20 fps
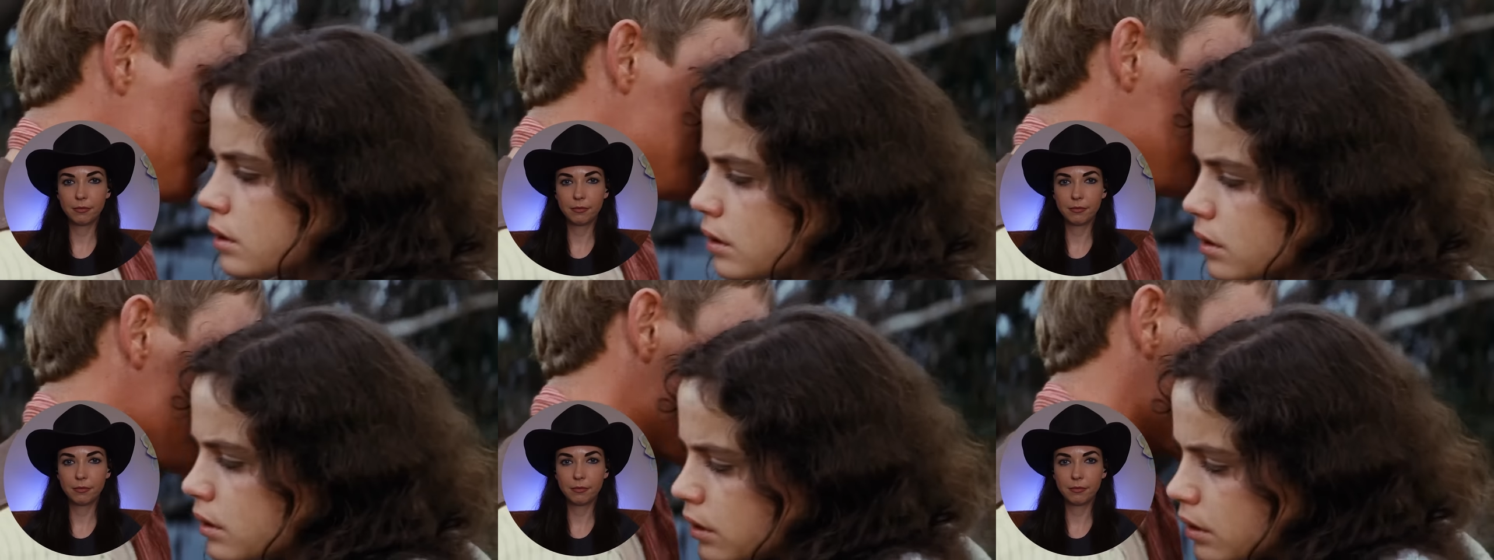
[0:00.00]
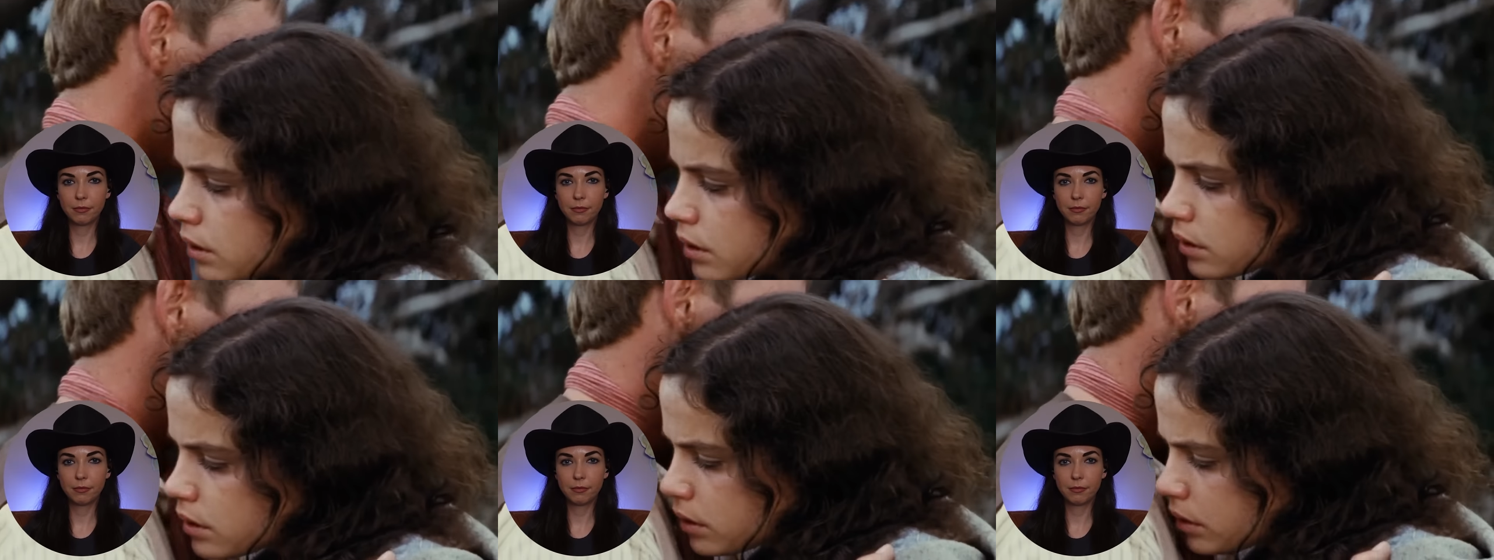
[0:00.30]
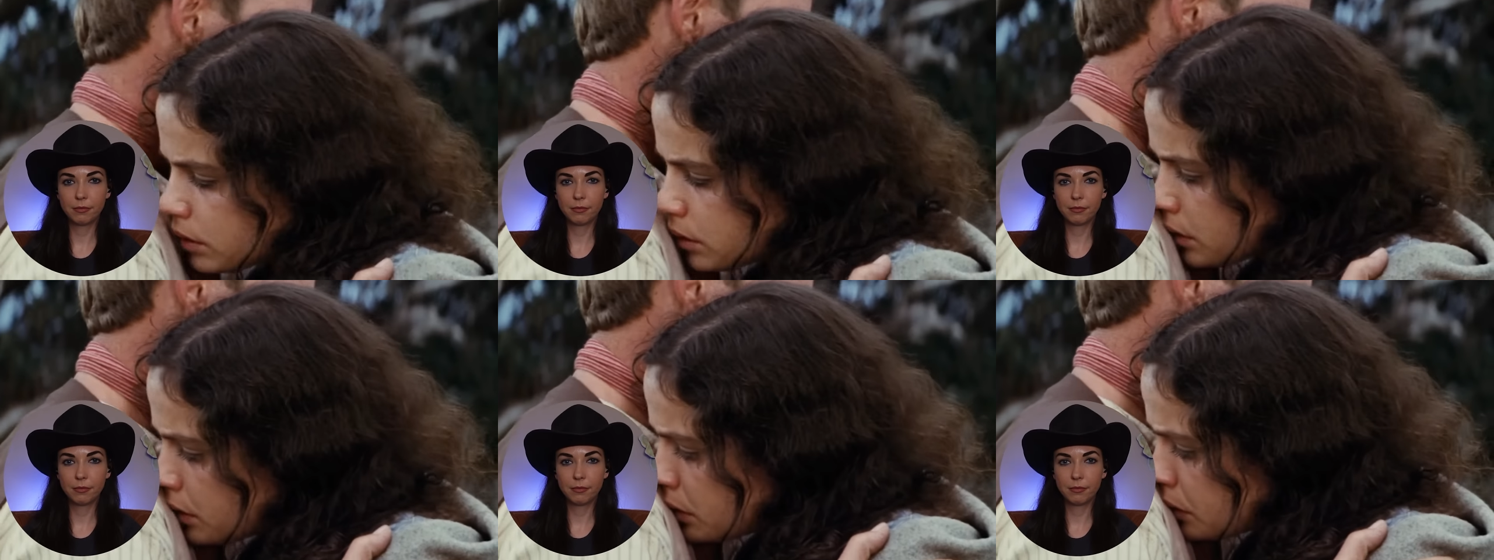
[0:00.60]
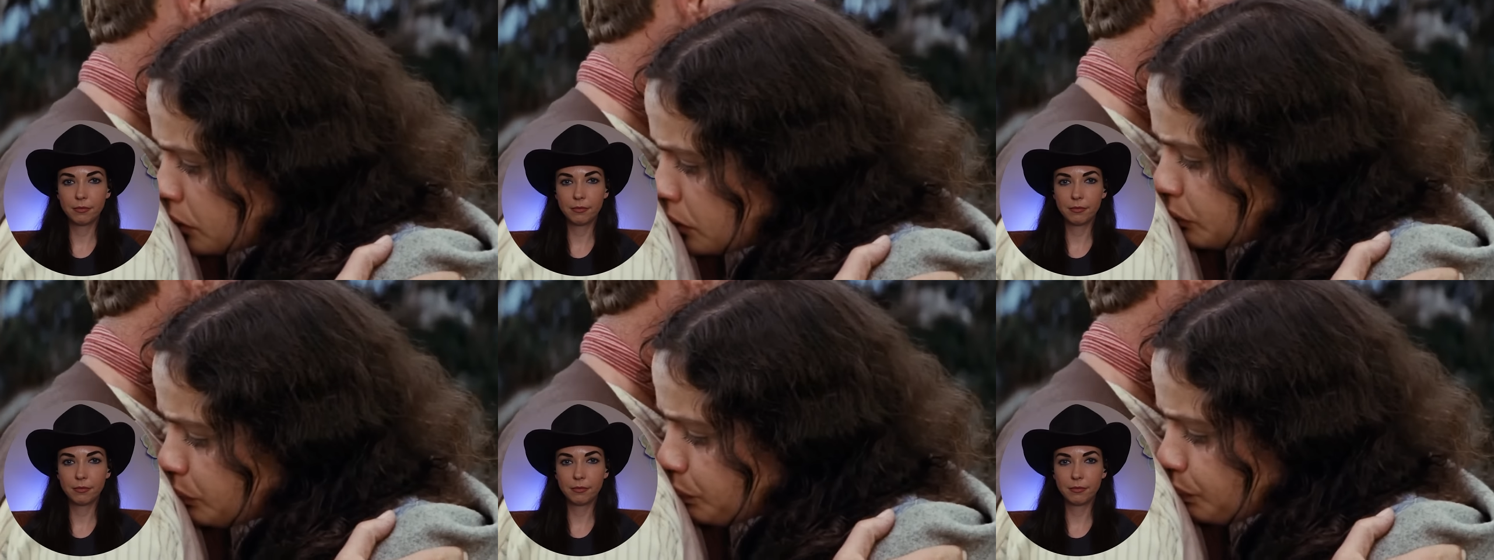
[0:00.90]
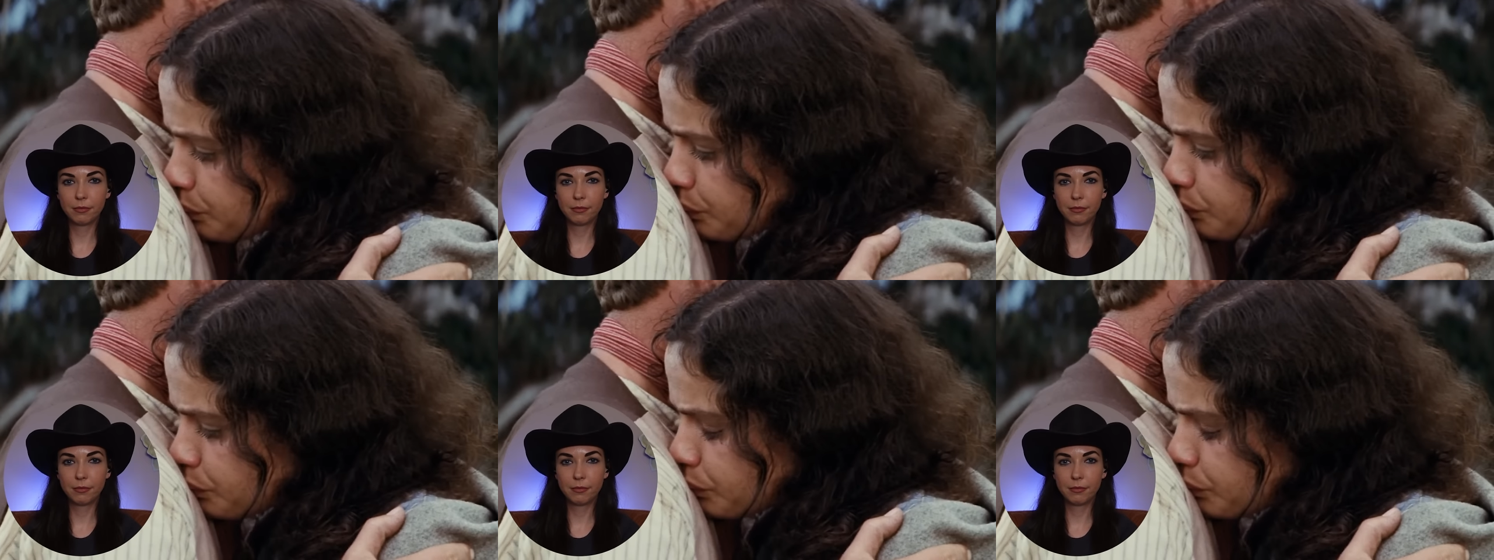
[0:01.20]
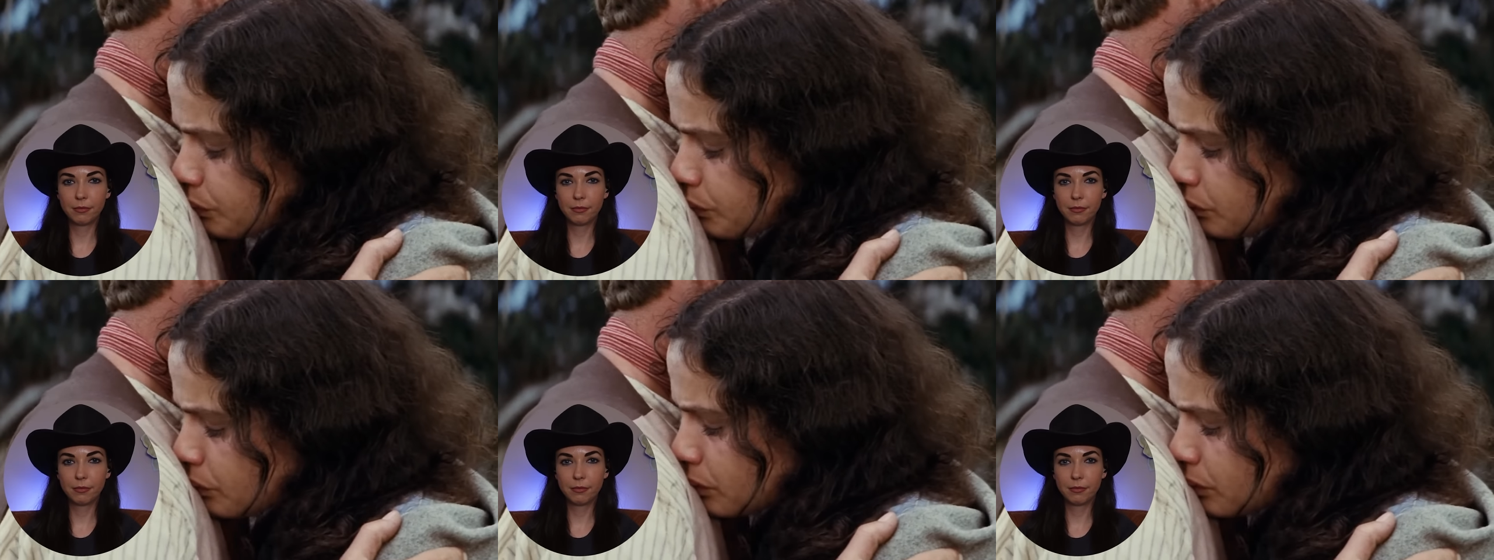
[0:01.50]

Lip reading: No one is speaking in this clip.